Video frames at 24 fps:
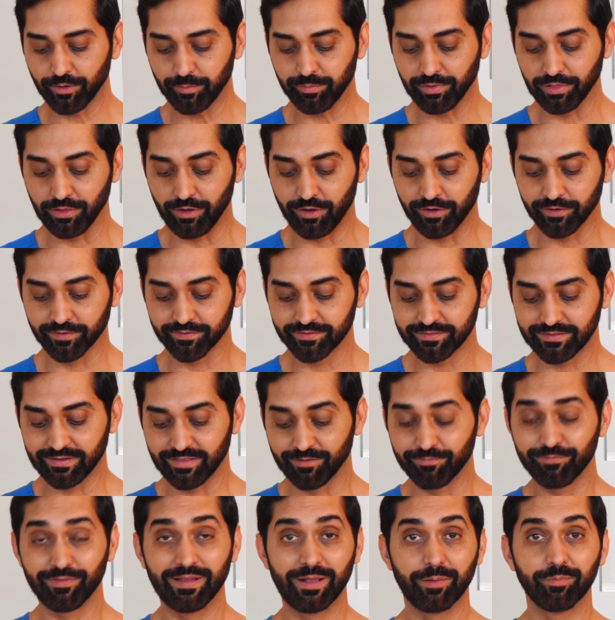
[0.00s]
belongs to
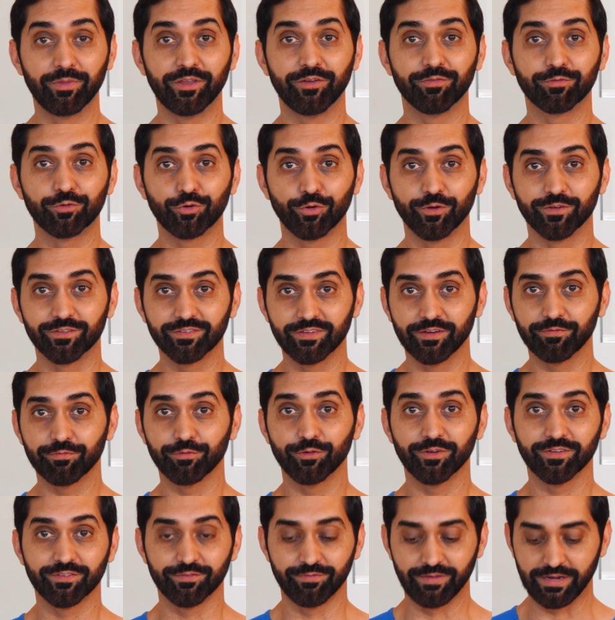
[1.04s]
the family of
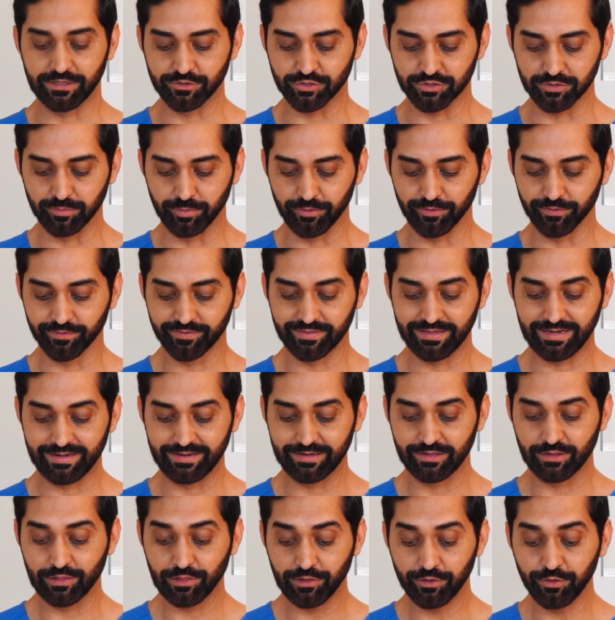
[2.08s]
cruciferous vegetables that
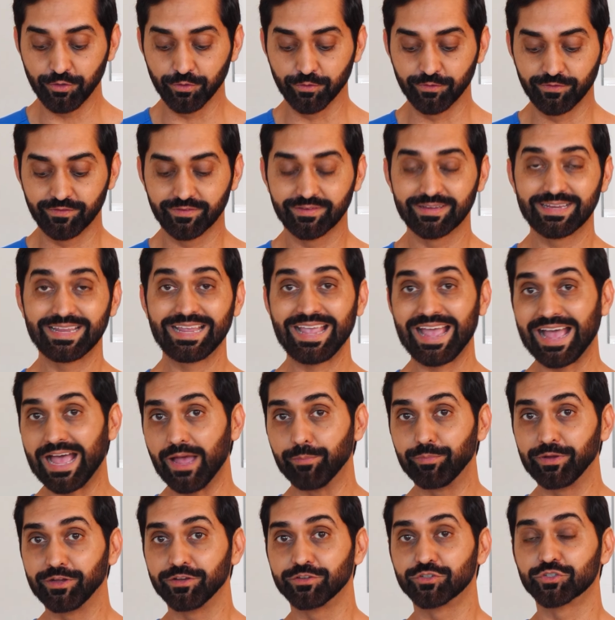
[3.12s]
includes
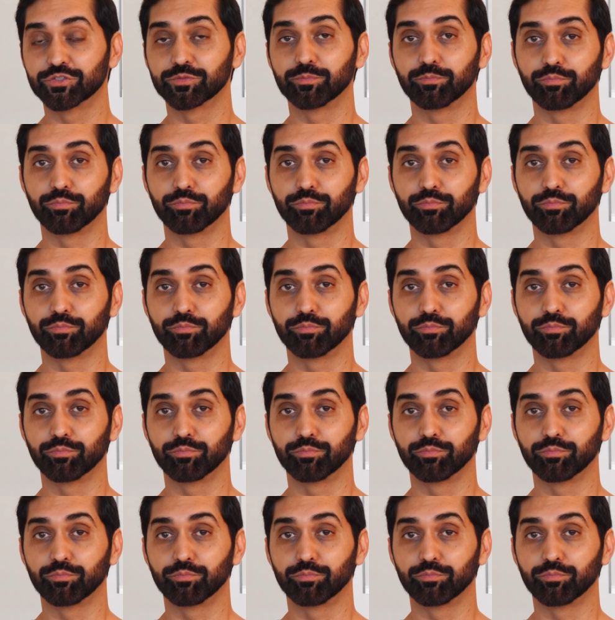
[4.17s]
cabbage,